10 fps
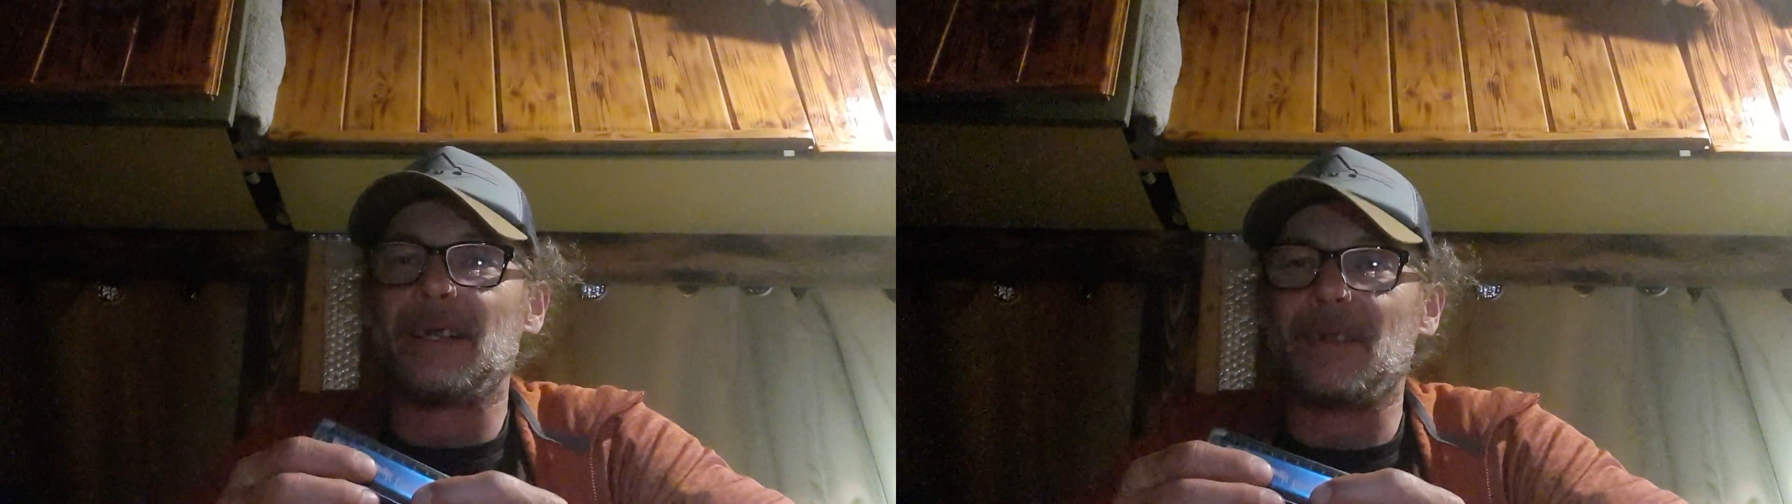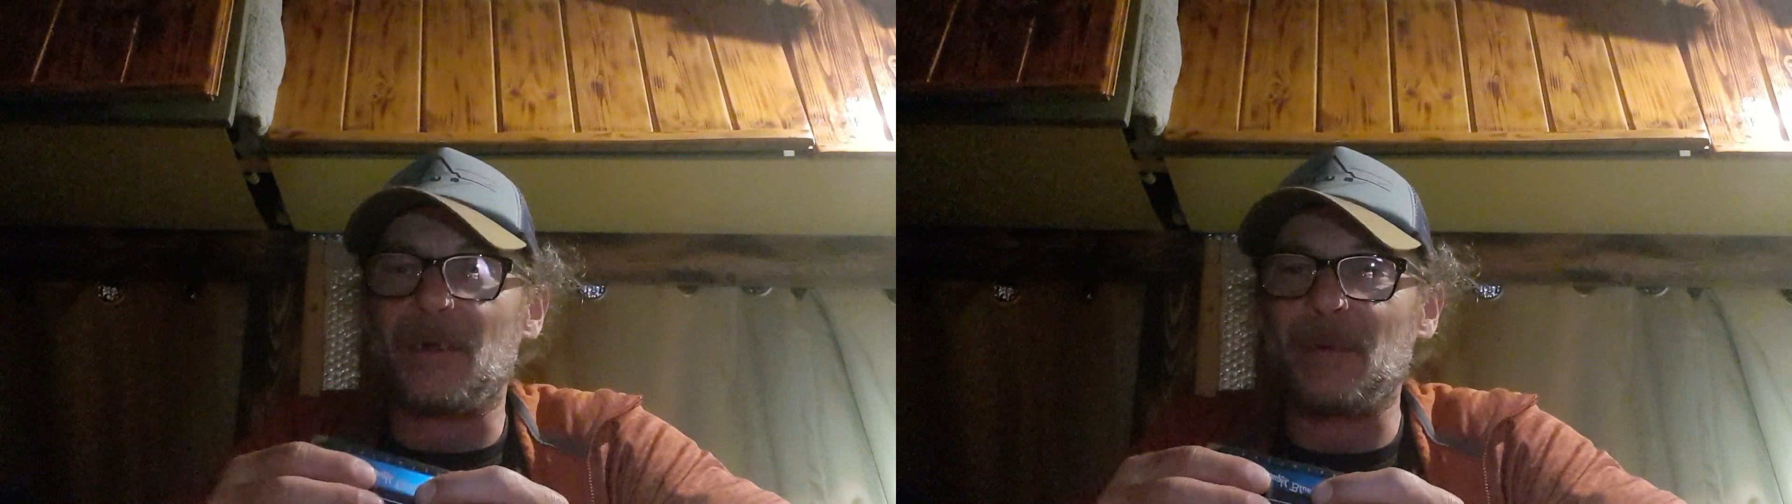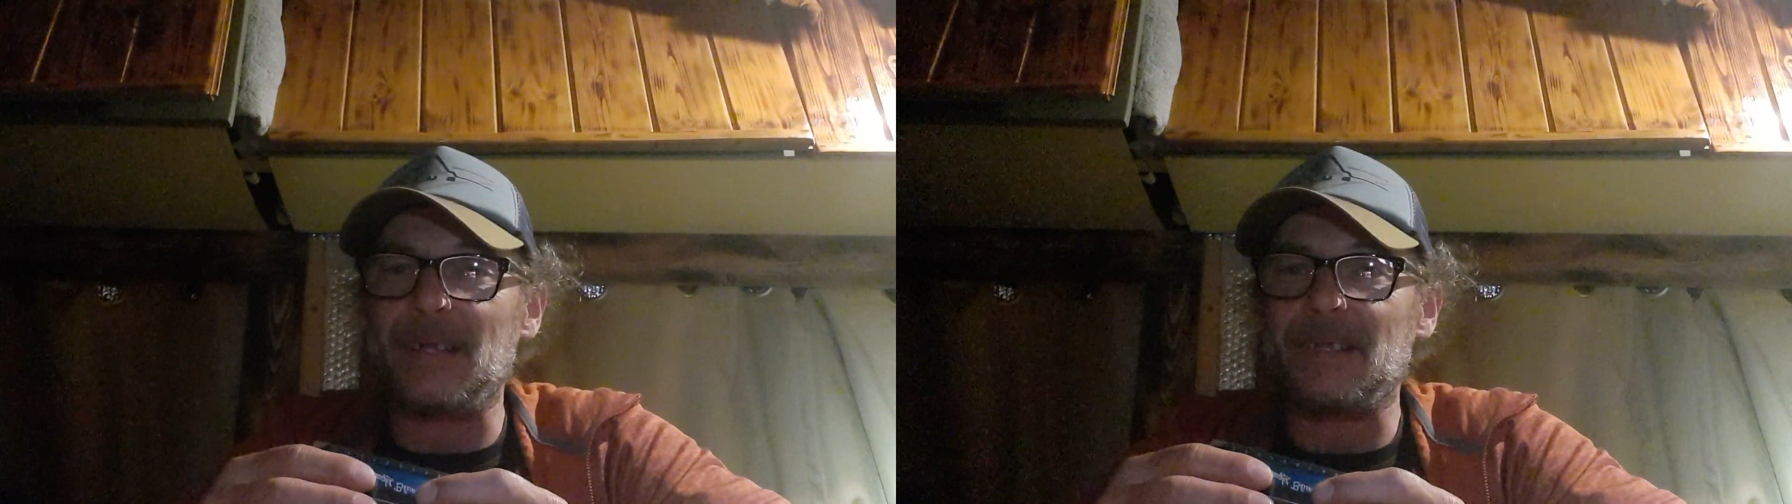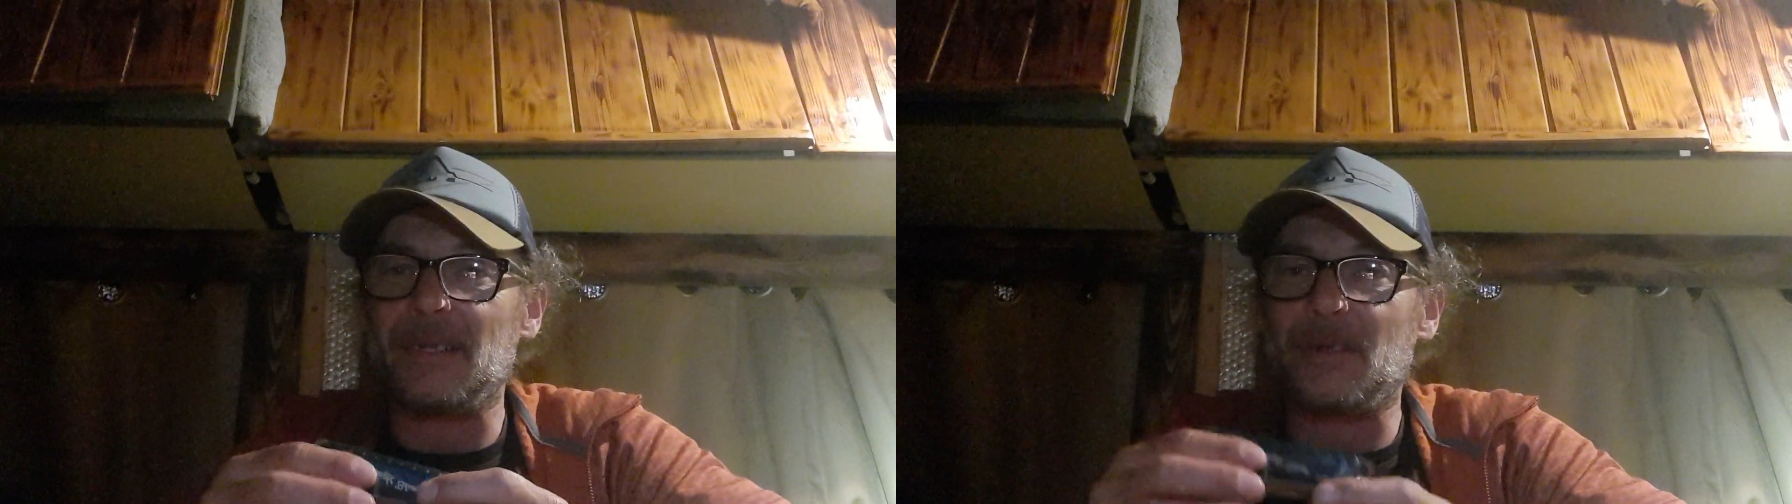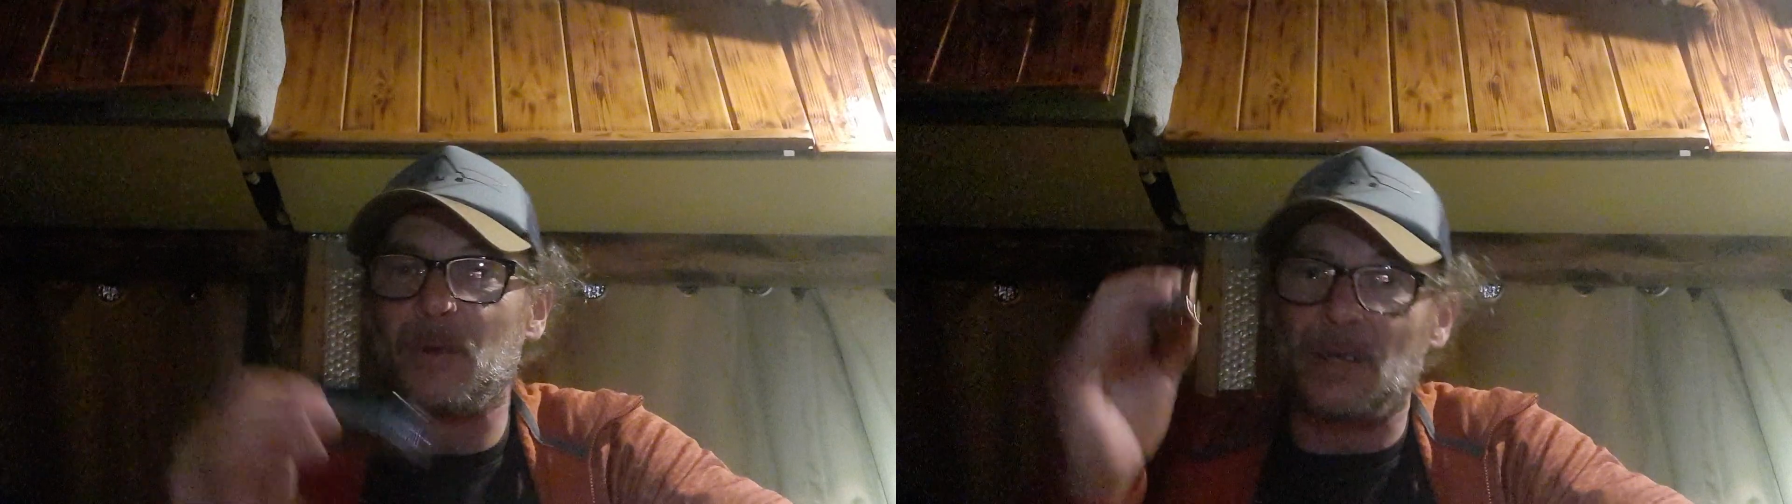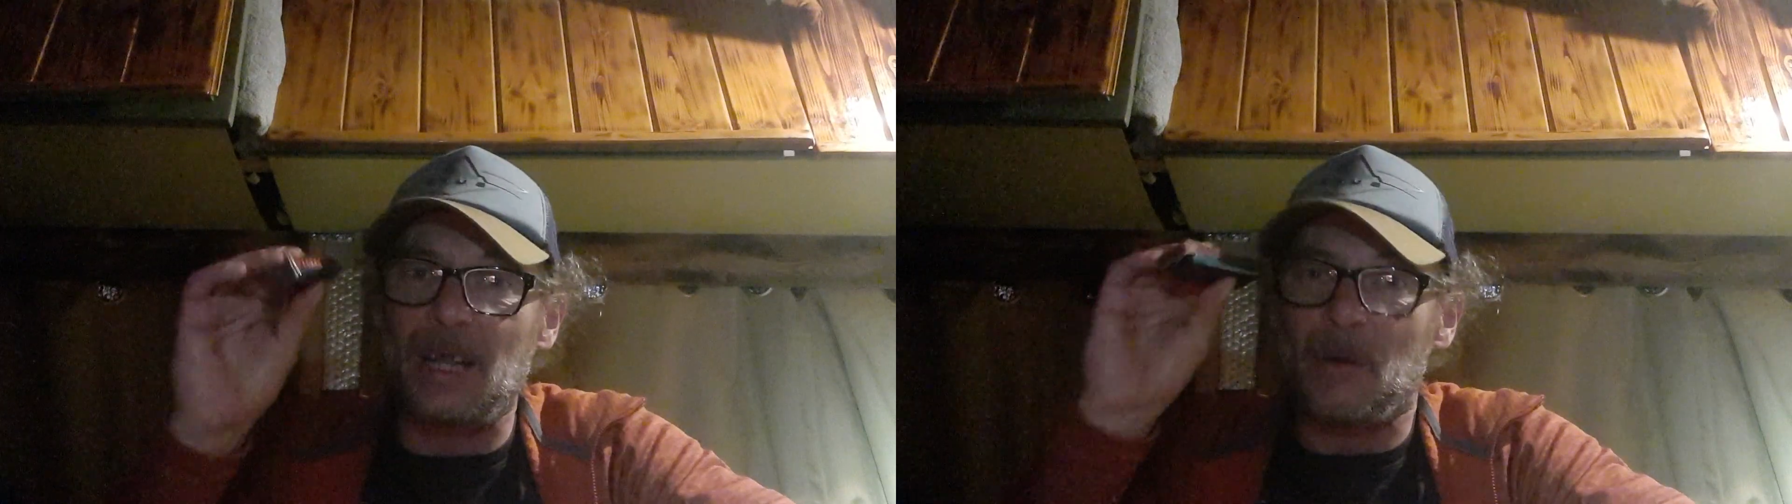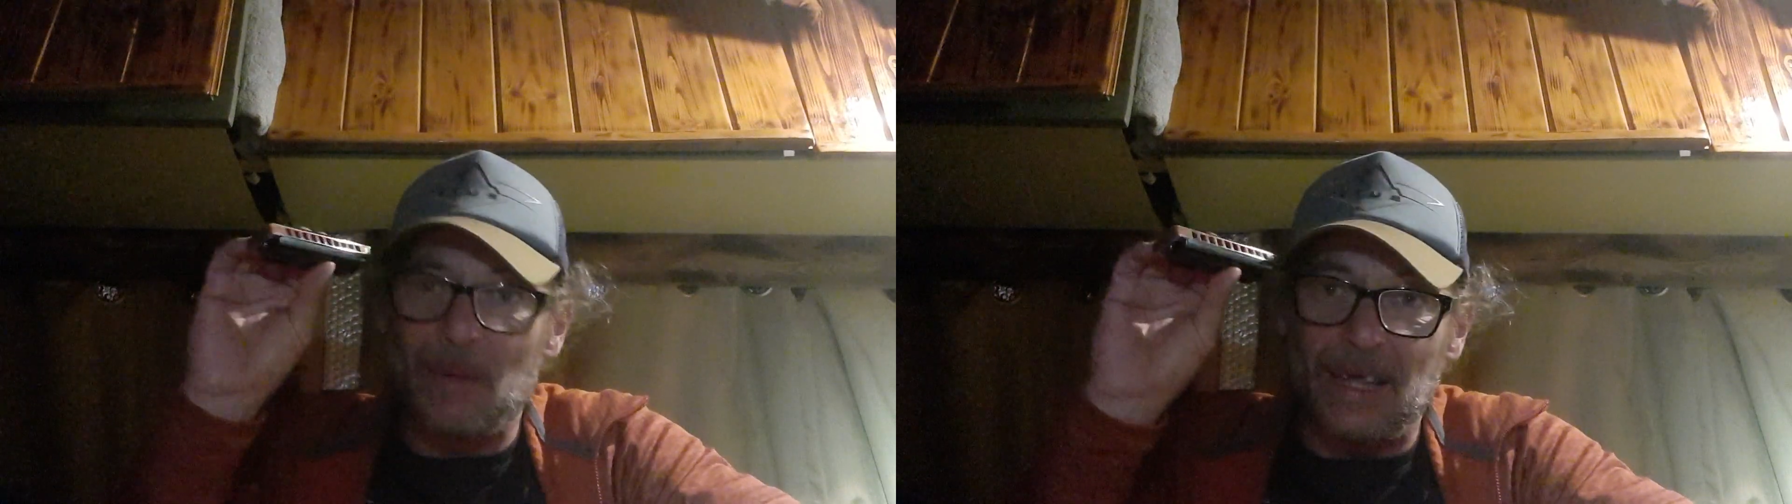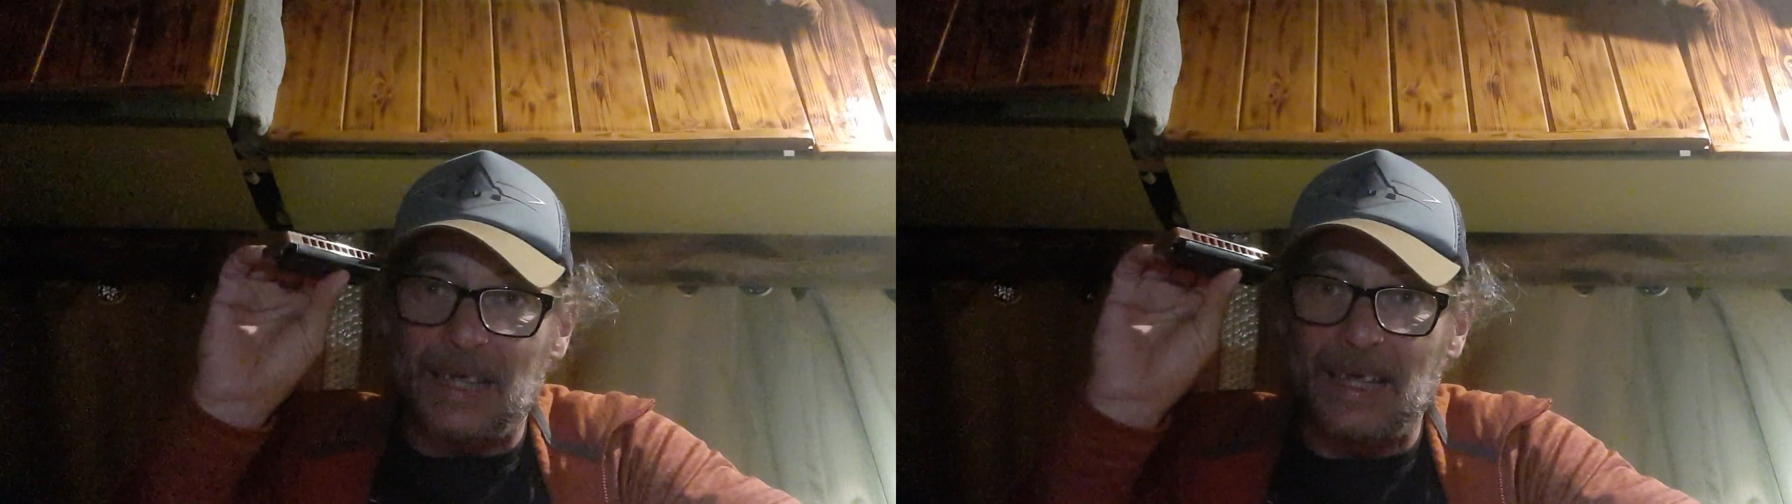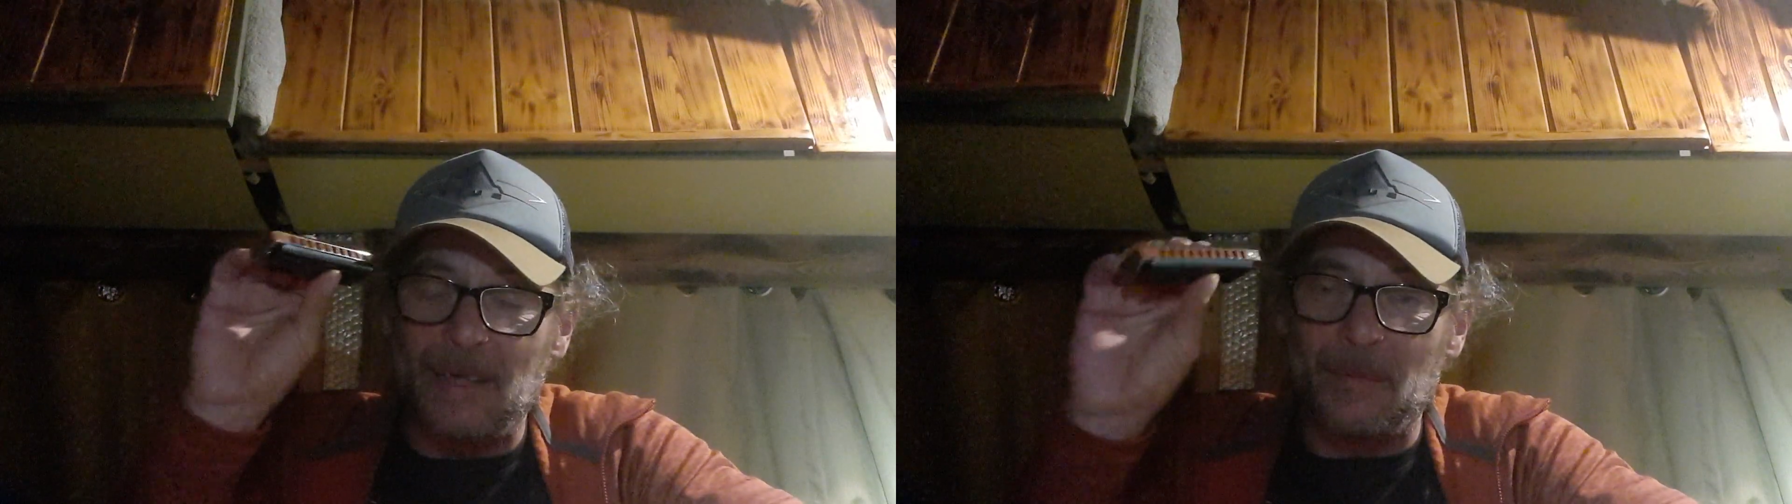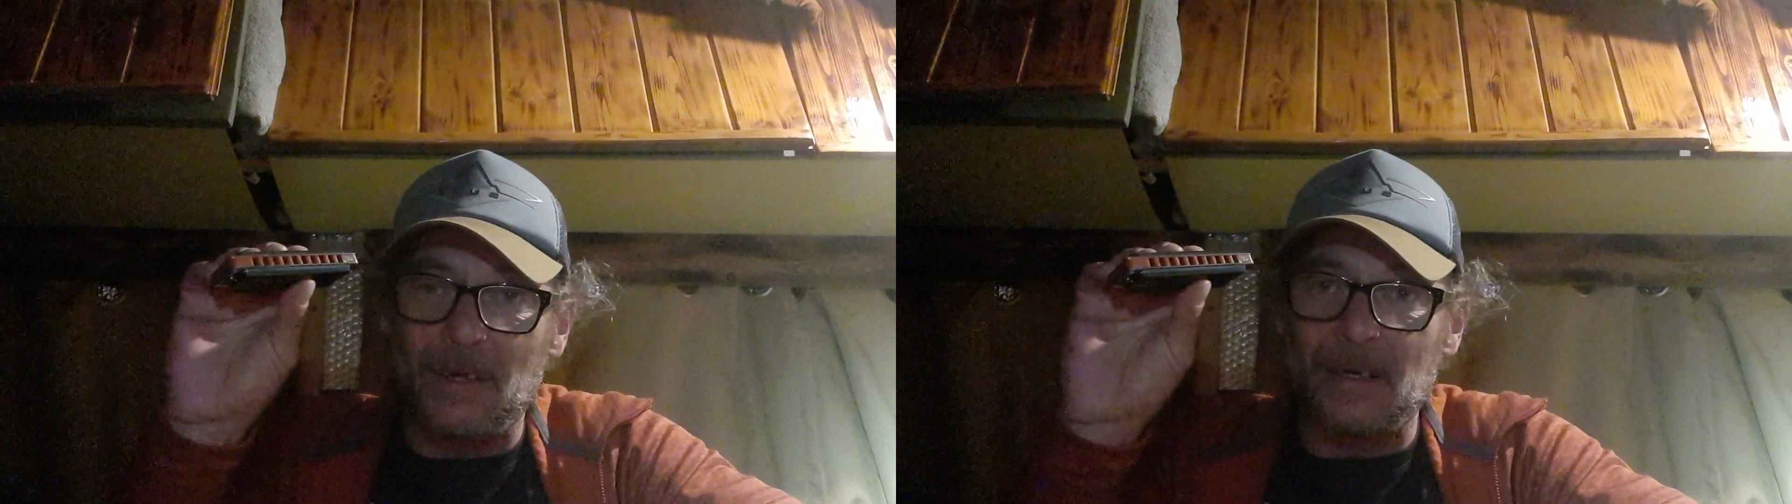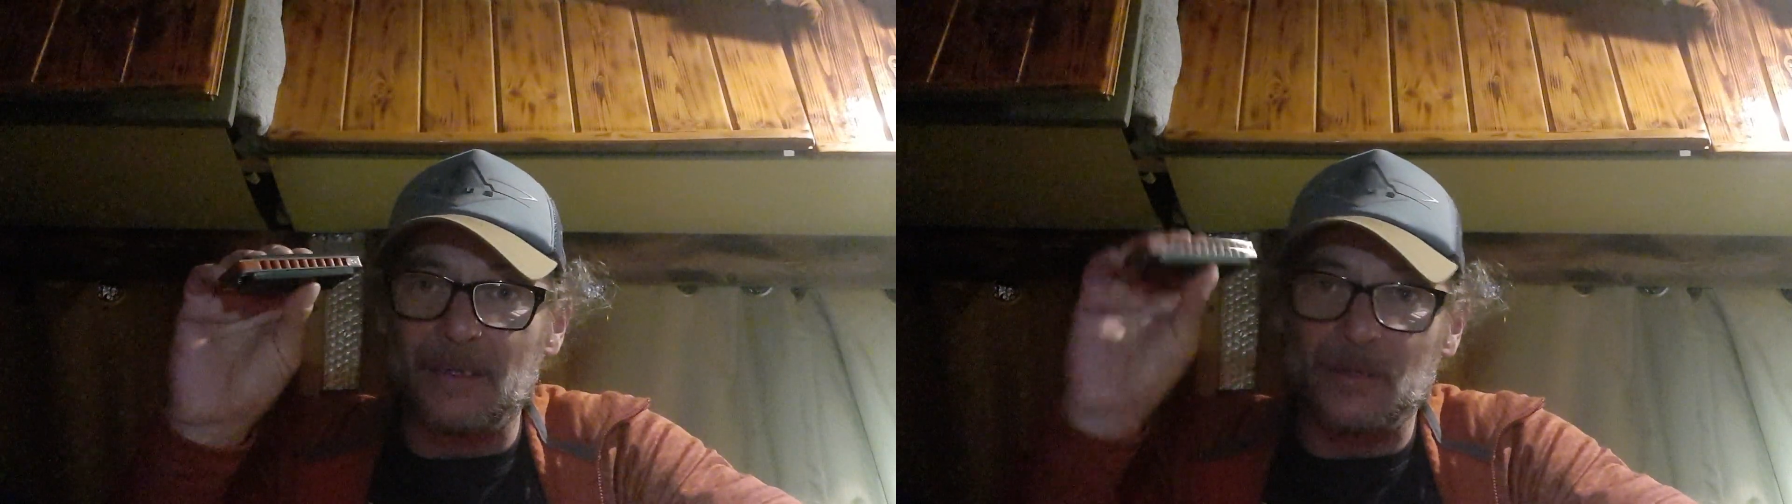You know what I mean? Good little bit of kit, man.